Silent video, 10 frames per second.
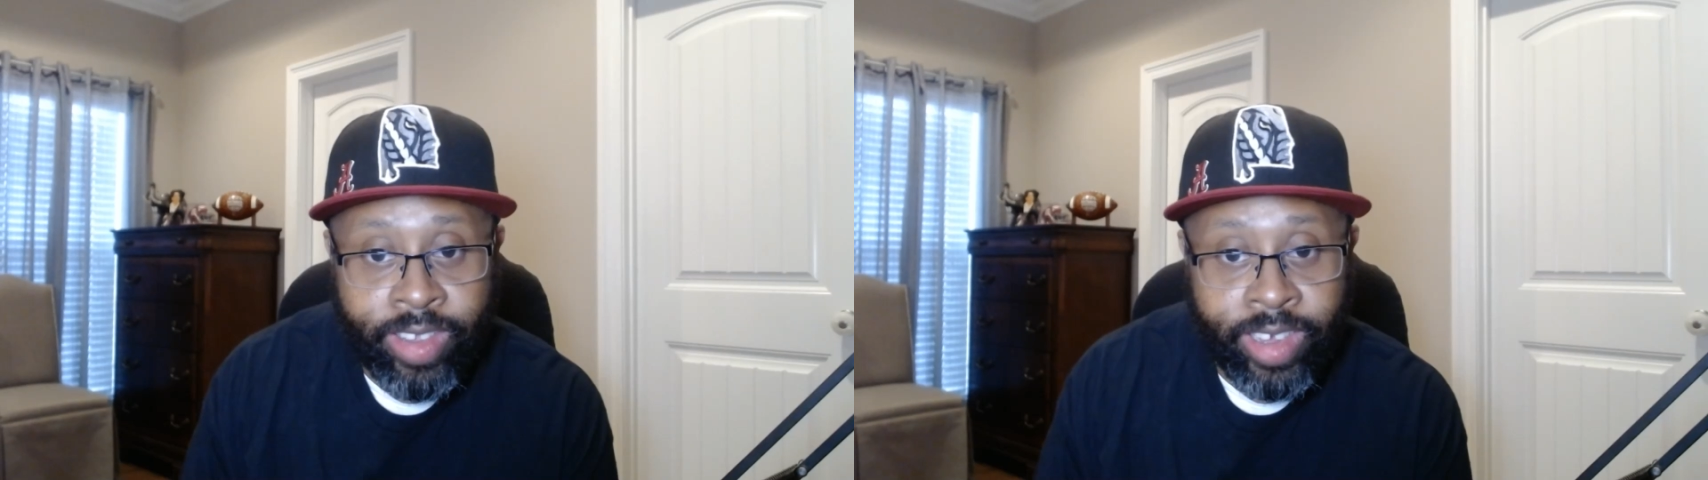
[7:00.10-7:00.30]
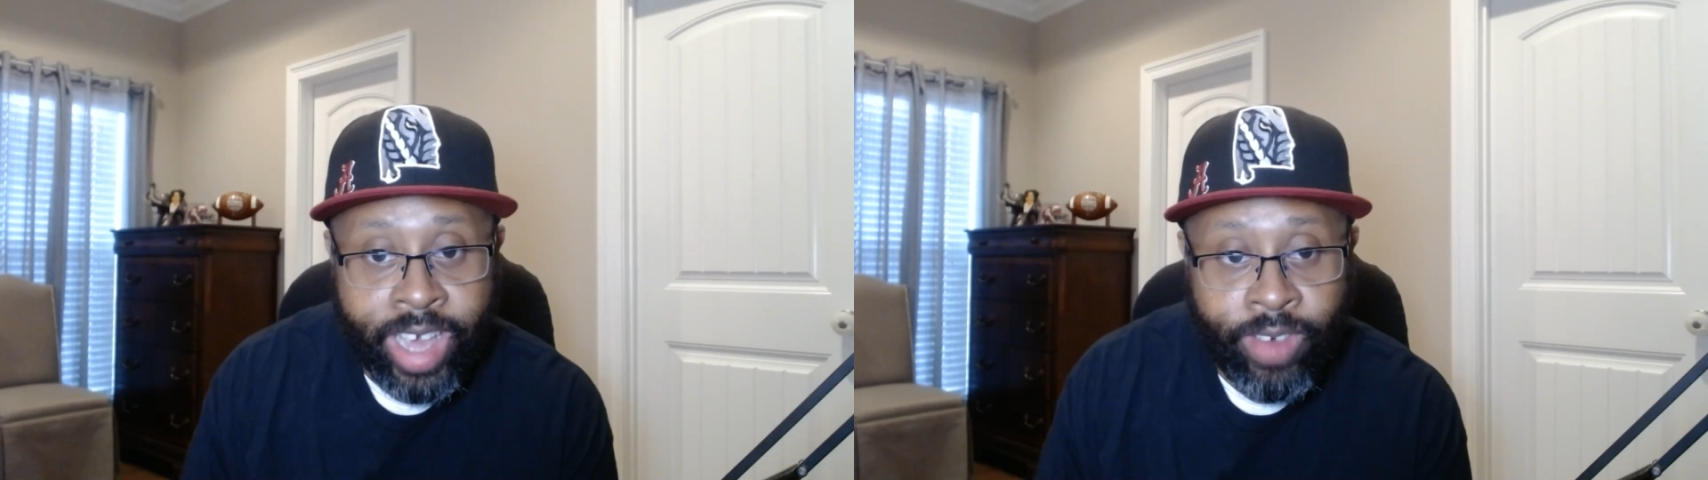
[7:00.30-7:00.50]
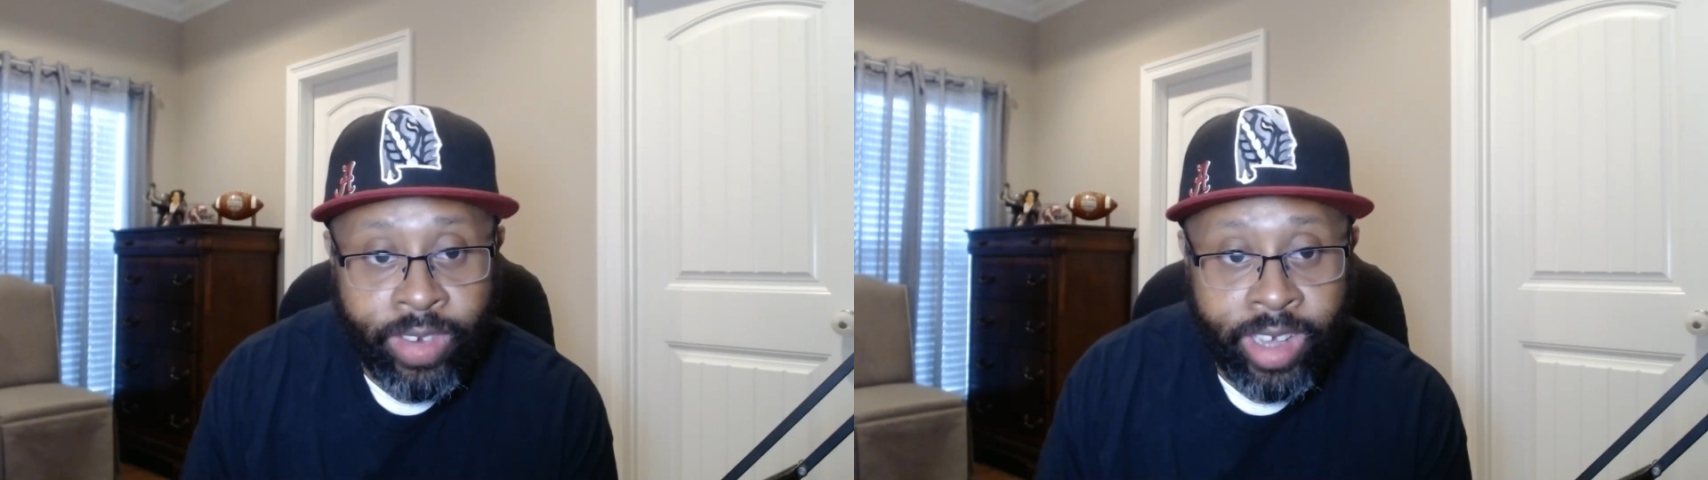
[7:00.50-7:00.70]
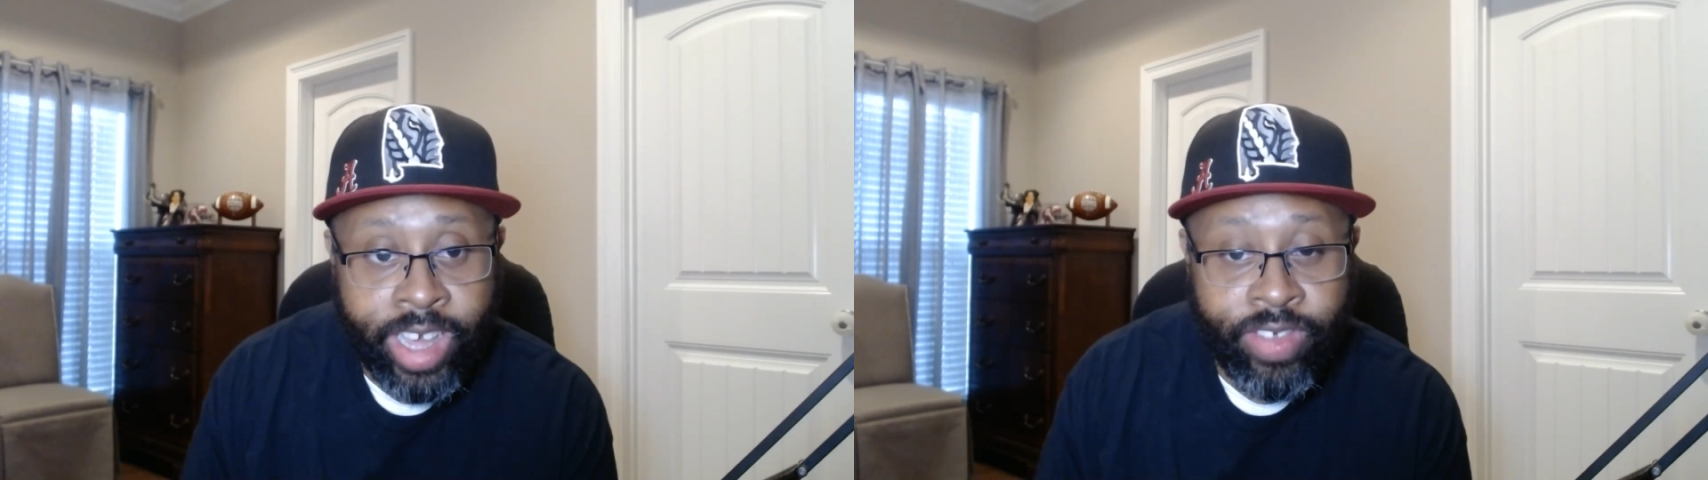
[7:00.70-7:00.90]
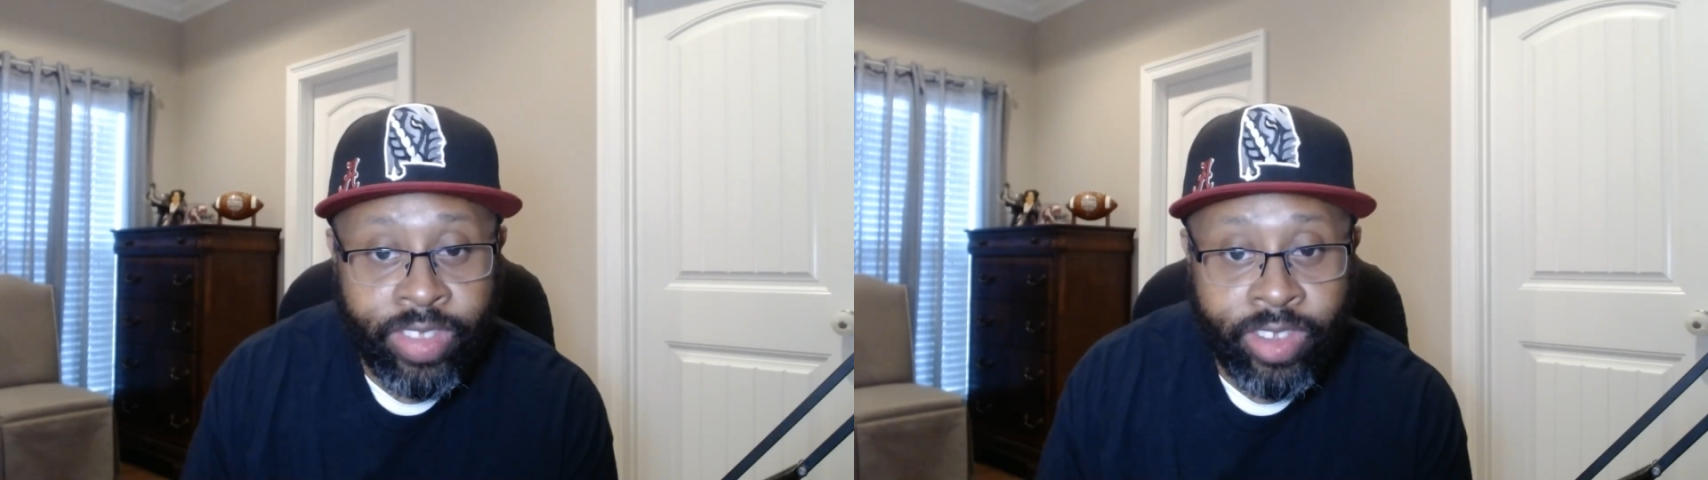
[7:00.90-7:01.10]
guy with
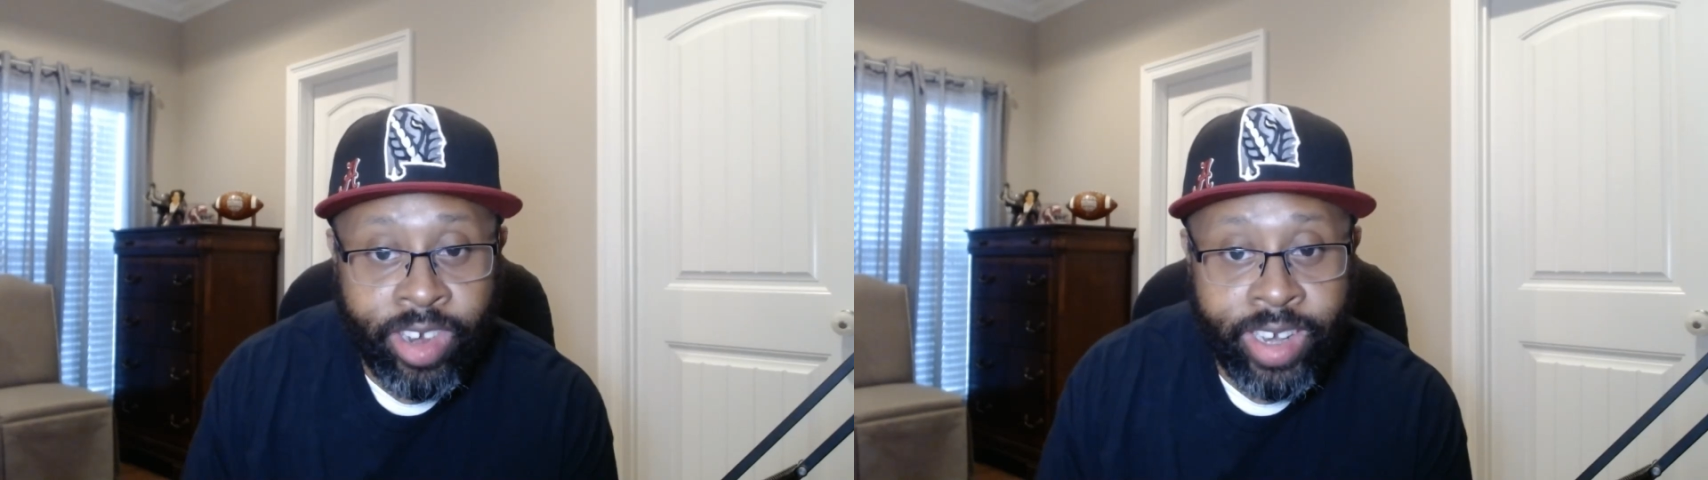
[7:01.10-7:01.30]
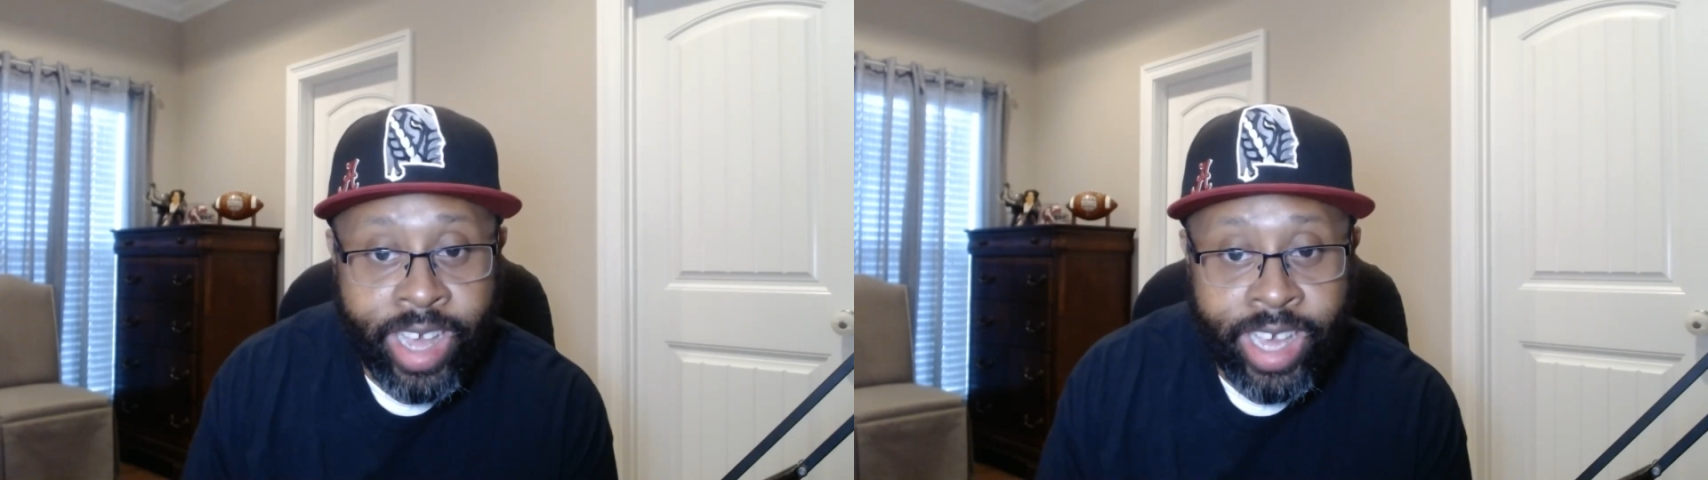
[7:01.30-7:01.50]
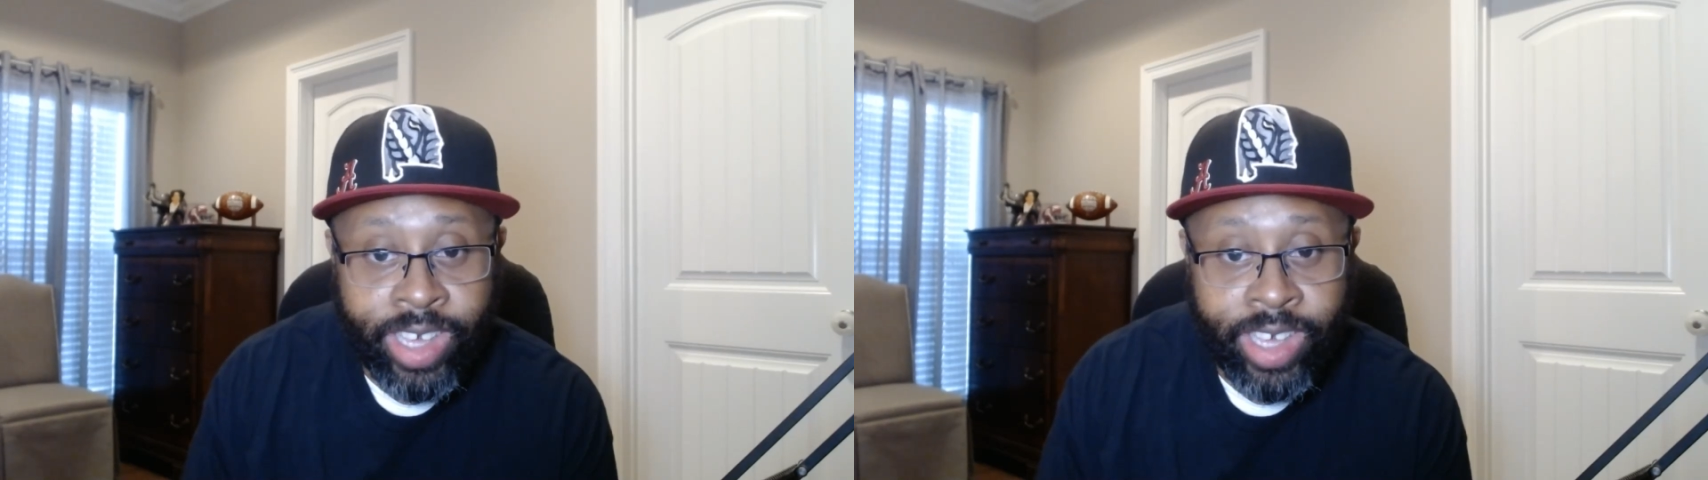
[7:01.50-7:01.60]
139